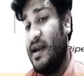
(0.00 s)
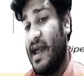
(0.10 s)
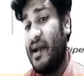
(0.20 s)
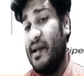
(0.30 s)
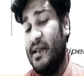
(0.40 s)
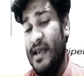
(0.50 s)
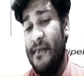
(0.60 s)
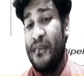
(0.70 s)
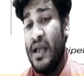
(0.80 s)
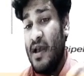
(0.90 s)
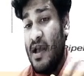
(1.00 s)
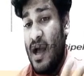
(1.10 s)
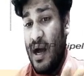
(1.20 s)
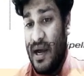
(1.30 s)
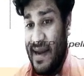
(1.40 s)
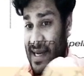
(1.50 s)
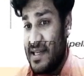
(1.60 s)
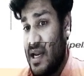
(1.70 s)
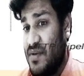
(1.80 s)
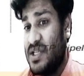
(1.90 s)

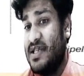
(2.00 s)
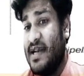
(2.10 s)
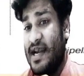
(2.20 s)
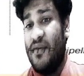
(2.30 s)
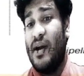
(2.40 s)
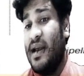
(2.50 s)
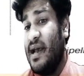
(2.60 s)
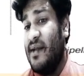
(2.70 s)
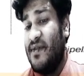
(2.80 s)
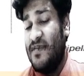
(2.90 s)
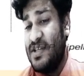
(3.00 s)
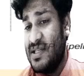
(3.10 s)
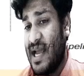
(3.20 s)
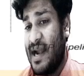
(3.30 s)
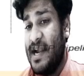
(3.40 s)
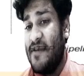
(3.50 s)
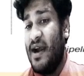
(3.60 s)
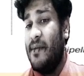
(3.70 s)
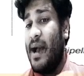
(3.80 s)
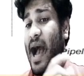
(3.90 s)
next layer, which is the network layer, which is
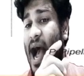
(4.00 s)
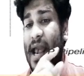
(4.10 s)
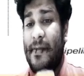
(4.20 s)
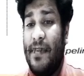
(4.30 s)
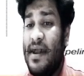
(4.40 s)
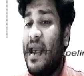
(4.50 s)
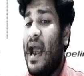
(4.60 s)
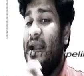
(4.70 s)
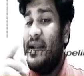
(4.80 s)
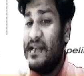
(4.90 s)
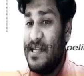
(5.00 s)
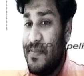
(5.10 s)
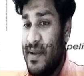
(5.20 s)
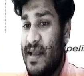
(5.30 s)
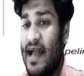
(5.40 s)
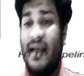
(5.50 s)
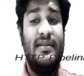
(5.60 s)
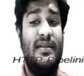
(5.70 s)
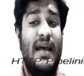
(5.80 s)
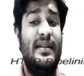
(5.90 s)
identified by IP and TCP,
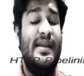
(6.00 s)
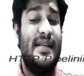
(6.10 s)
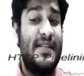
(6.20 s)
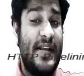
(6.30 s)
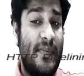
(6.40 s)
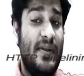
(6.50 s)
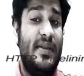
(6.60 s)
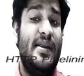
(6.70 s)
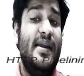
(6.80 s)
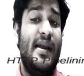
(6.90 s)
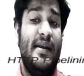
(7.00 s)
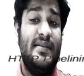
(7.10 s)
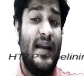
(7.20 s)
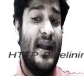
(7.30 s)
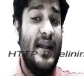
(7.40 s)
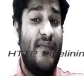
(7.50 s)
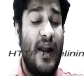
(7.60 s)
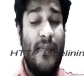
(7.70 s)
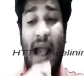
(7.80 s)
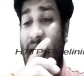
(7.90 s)
and in HTTP3 it is
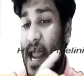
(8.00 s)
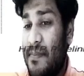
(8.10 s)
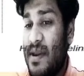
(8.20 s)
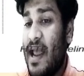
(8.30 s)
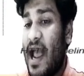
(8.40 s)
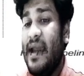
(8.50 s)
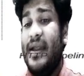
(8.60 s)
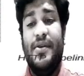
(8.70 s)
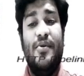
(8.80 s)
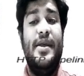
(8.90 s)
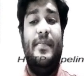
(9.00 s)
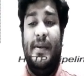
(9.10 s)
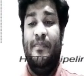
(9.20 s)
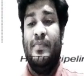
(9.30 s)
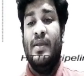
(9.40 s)
identified by IP and UDP.